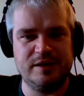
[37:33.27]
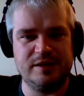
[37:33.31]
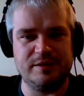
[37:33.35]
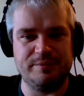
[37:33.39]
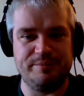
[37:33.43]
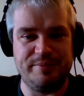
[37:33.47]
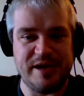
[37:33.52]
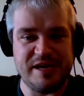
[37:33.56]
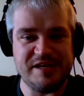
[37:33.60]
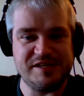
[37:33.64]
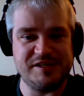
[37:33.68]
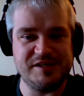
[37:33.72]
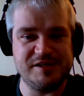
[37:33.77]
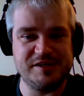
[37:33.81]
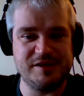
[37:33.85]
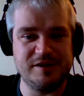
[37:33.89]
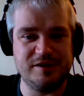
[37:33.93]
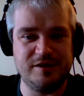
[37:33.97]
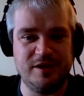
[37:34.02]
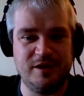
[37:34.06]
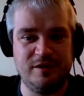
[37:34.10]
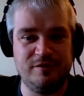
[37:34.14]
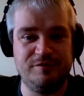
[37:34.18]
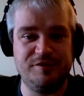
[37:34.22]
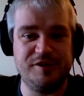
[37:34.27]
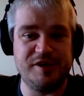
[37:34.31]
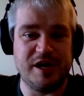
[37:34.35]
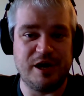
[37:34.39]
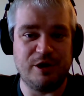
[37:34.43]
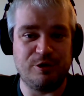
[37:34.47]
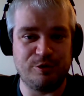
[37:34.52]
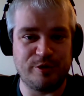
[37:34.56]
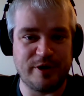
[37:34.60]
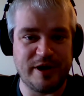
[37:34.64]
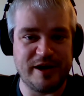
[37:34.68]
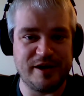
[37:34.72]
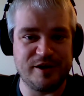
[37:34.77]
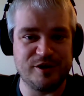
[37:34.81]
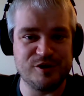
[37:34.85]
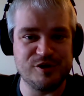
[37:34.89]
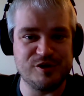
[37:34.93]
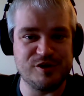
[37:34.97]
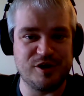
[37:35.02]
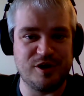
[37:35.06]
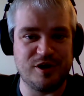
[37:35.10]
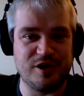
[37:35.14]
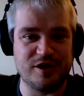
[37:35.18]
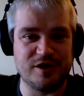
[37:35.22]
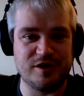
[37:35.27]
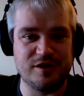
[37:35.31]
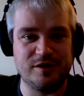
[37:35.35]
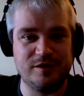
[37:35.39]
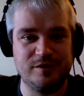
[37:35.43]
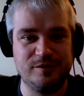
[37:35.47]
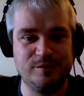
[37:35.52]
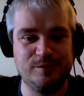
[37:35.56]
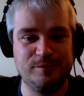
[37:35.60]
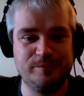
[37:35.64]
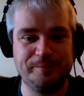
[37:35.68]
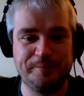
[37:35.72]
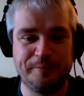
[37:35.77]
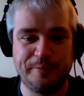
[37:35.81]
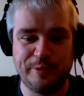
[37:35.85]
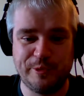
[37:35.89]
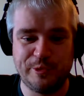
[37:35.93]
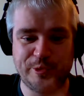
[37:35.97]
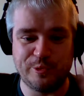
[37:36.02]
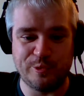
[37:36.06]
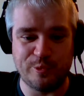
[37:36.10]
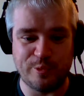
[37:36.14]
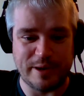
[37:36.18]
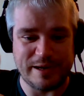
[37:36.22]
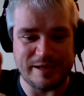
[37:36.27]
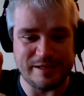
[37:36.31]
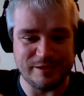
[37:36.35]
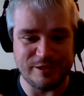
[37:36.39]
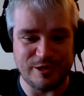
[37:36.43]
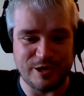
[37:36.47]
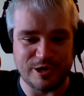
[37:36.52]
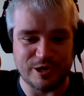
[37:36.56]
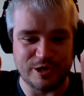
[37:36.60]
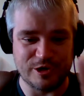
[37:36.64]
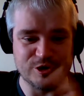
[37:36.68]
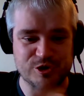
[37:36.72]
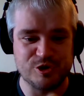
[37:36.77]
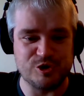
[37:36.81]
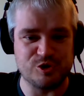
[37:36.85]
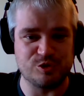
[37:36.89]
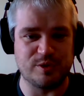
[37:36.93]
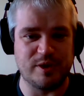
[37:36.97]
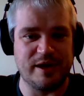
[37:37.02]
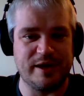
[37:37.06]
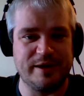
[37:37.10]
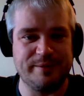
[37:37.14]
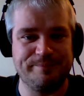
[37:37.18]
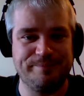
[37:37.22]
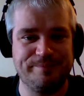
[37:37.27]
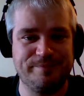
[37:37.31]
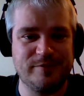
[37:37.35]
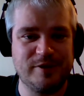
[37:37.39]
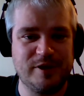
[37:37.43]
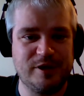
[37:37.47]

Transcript: The bases of the Outriders are quite large, right?